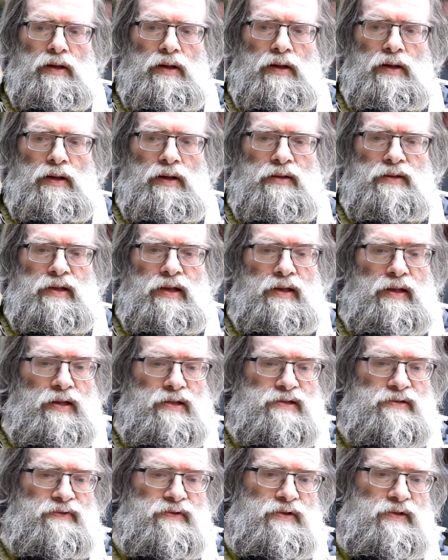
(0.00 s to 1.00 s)
on. Then
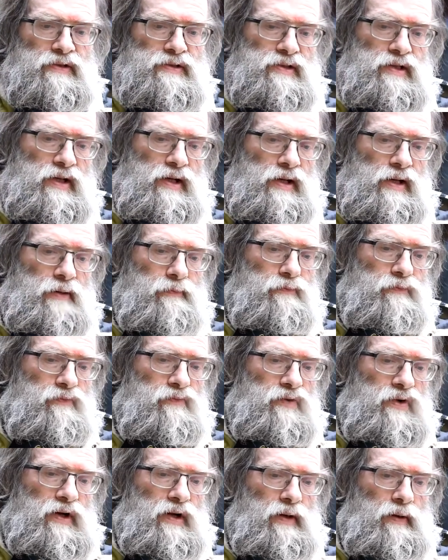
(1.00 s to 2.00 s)
as for
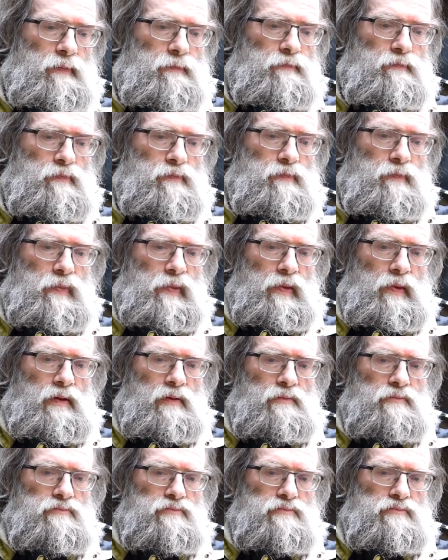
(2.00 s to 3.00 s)
Islam, well,
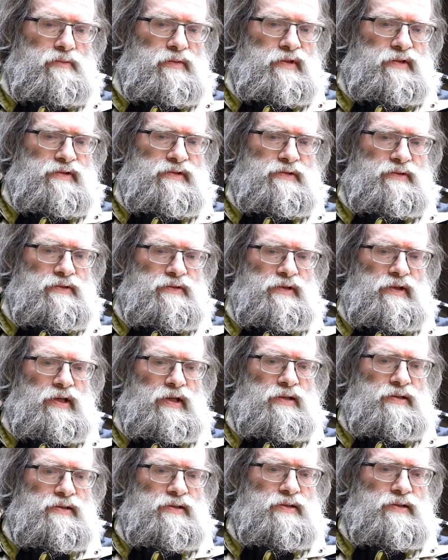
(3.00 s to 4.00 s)
it's not
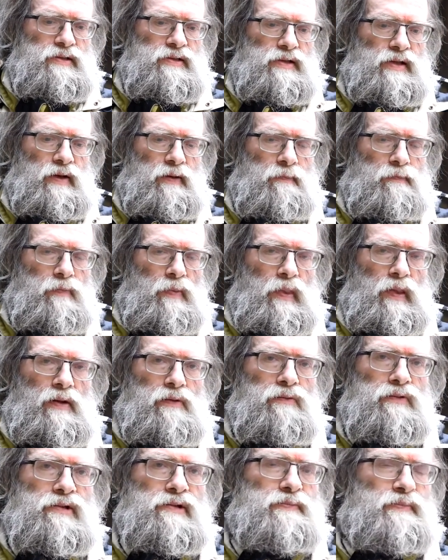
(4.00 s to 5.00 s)
against India.
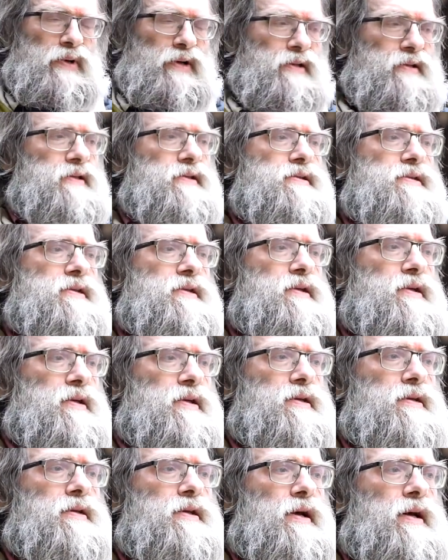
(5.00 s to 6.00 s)
With partitioning
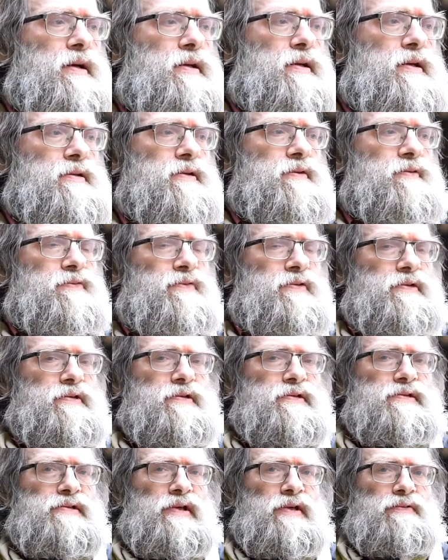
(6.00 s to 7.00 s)
India in
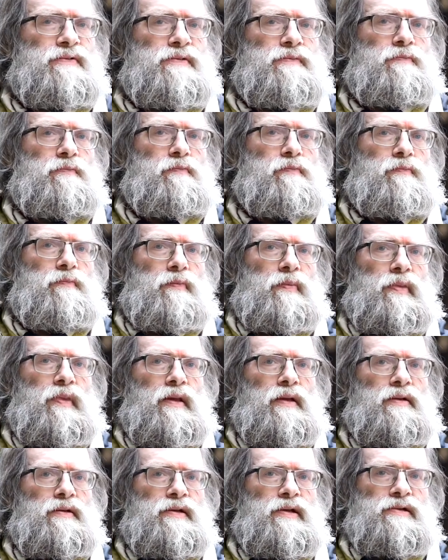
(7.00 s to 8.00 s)
1947,
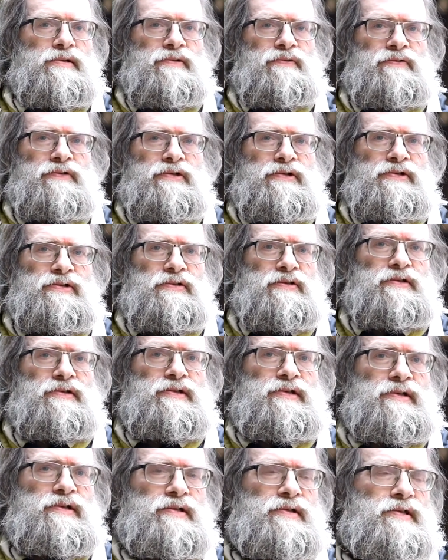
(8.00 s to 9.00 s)
it has of course
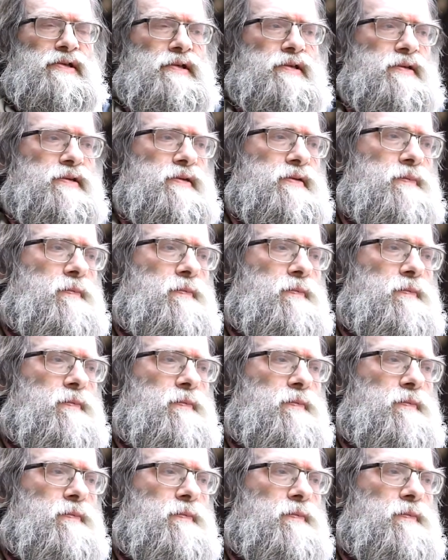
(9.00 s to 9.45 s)
succeeded